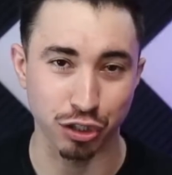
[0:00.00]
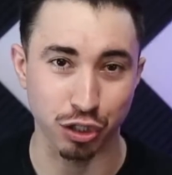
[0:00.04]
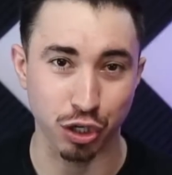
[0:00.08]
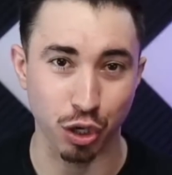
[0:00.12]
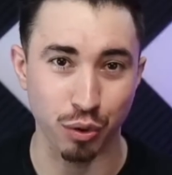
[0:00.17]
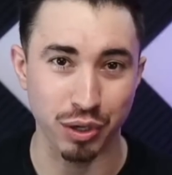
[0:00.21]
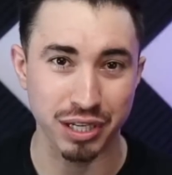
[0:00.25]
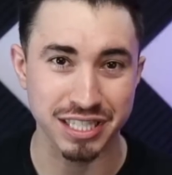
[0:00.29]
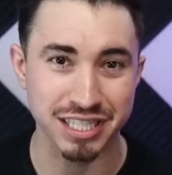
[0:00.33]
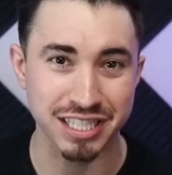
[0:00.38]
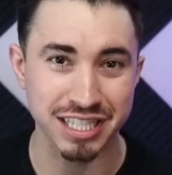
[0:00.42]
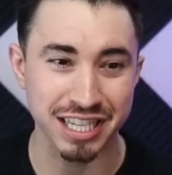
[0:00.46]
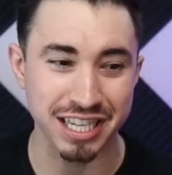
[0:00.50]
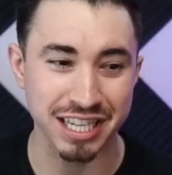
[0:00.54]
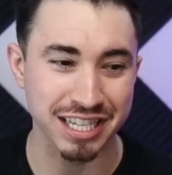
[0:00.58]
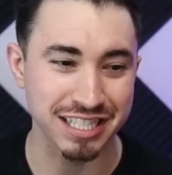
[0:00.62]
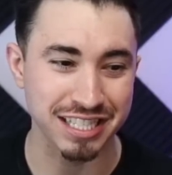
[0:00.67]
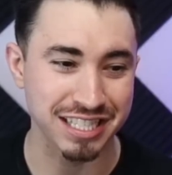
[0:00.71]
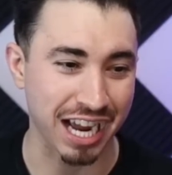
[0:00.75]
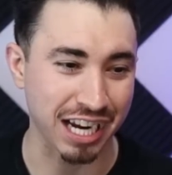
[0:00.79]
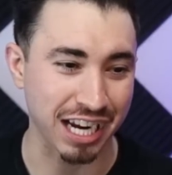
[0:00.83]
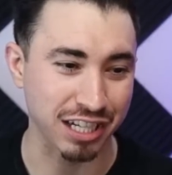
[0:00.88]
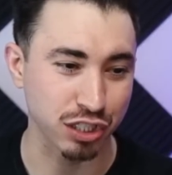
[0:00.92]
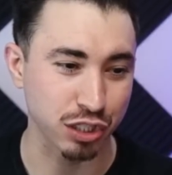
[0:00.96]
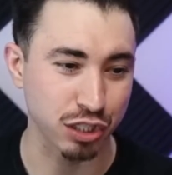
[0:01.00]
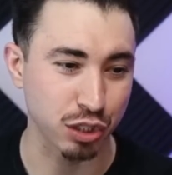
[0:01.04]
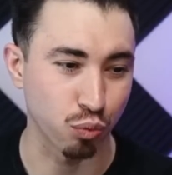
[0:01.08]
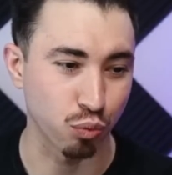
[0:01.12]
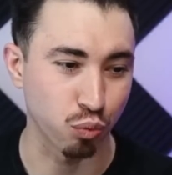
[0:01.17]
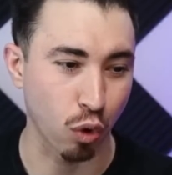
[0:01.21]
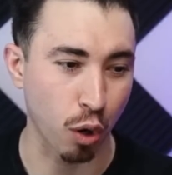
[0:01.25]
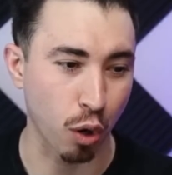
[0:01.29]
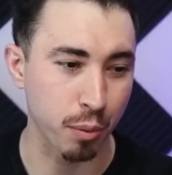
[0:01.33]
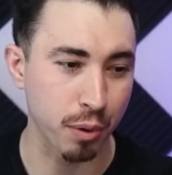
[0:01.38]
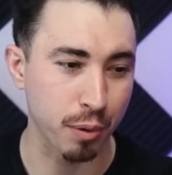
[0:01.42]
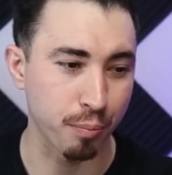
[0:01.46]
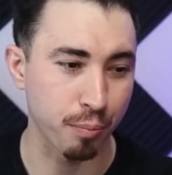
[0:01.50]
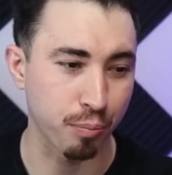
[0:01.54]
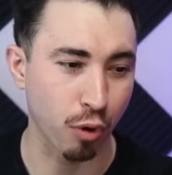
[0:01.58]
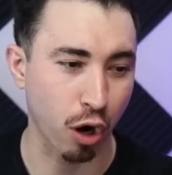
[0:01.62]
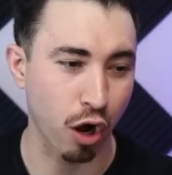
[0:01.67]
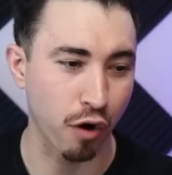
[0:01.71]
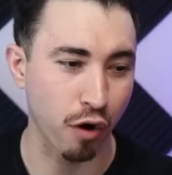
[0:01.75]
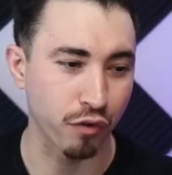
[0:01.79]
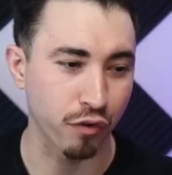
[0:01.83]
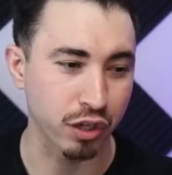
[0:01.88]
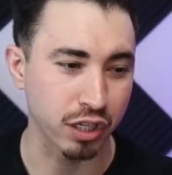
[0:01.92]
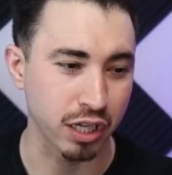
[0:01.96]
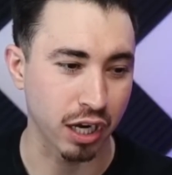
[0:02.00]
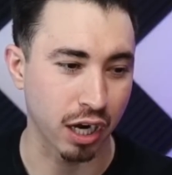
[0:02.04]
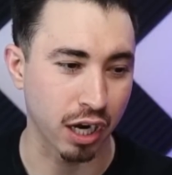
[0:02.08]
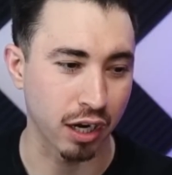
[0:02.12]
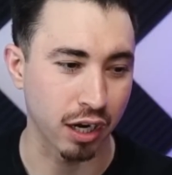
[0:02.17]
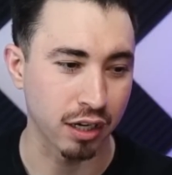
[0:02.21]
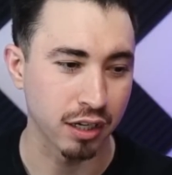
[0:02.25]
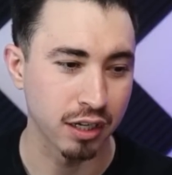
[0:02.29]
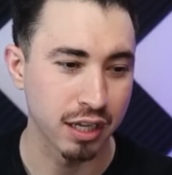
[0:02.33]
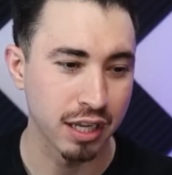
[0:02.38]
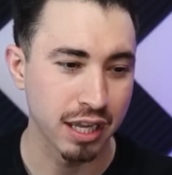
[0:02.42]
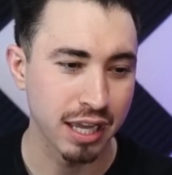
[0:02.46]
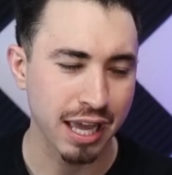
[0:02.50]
going to see is actually Roman Bravo Young.